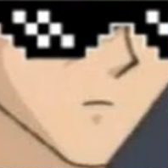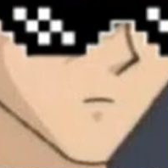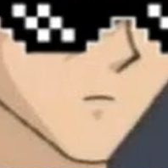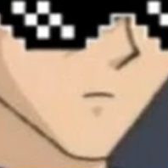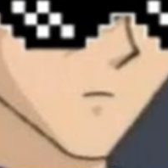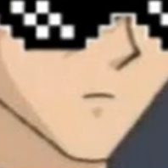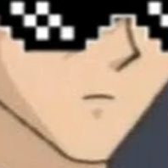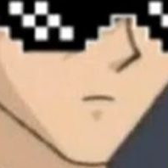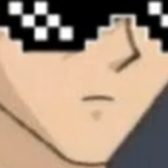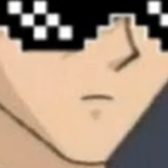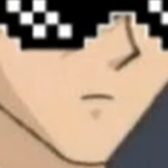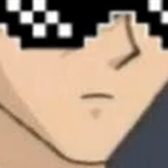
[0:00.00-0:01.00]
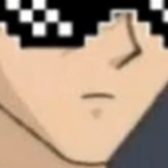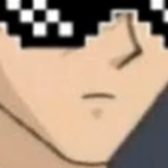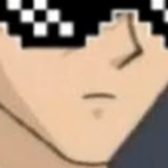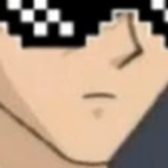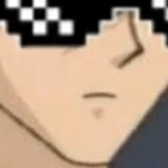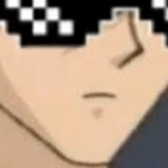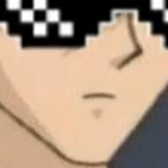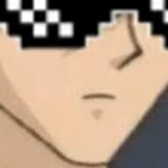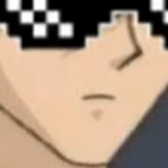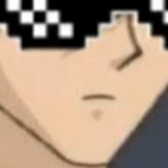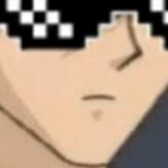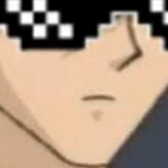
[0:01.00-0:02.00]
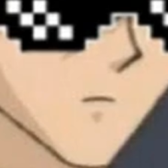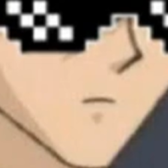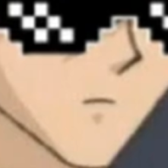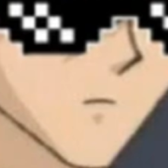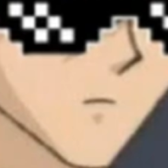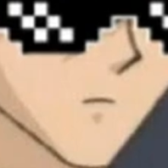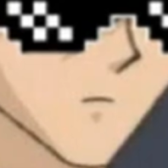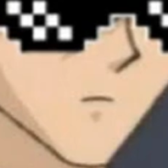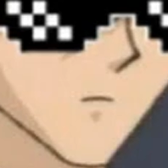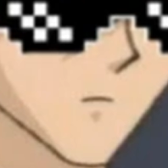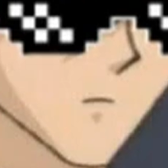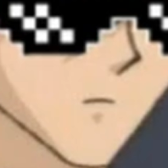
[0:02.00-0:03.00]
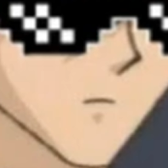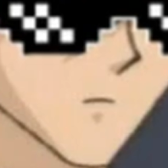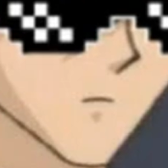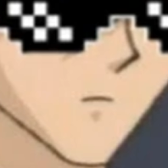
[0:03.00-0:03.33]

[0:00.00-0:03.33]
(no one is talking)